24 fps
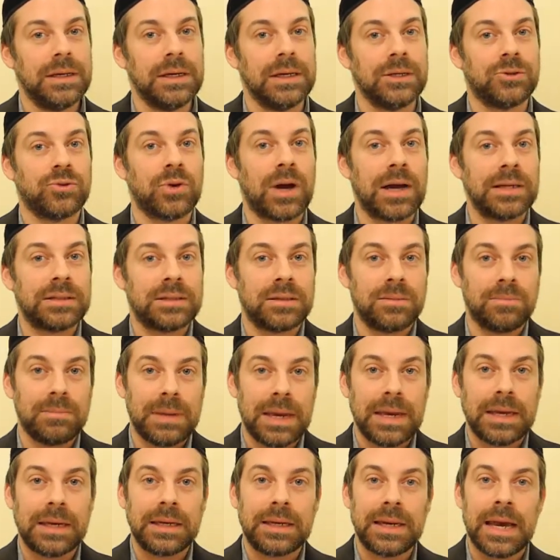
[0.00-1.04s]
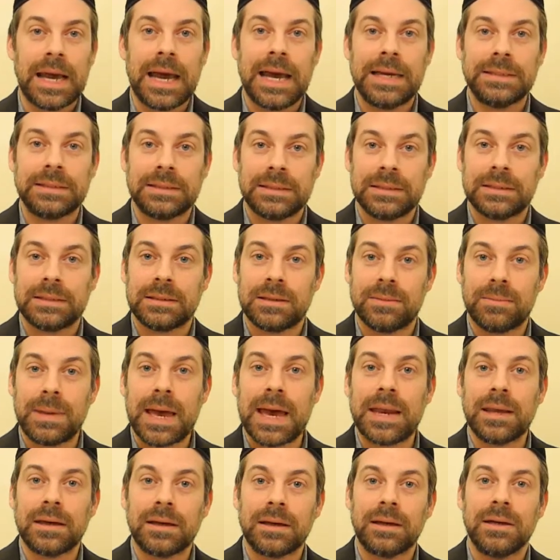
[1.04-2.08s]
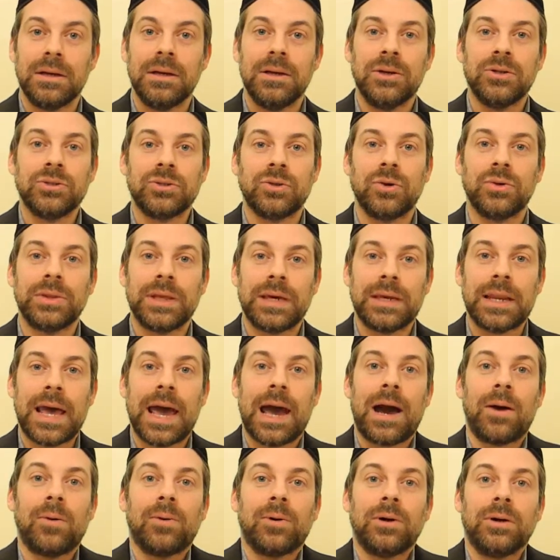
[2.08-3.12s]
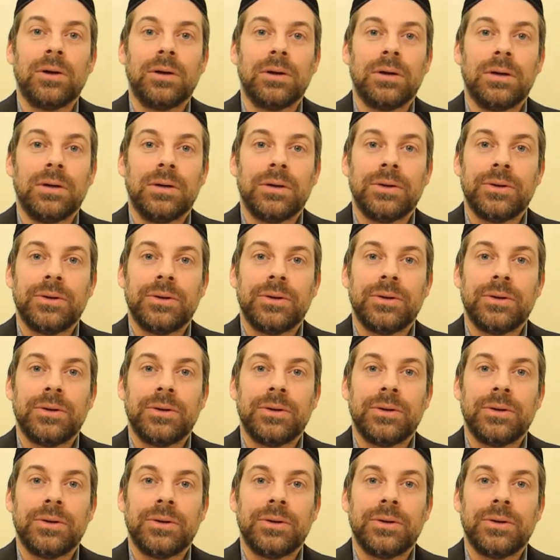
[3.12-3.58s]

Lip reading: He tried to make it as systematic so that our